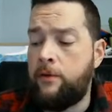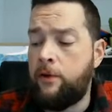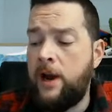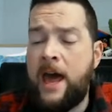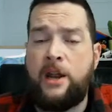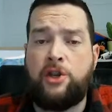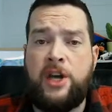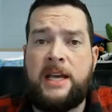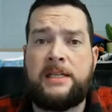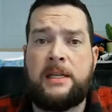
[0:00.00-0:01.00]
they're not
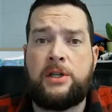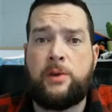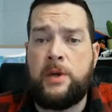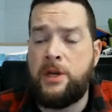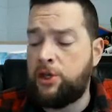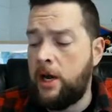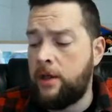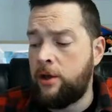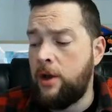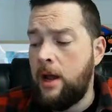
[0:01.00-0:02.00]
adjacent to each
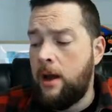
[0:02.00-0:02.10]
other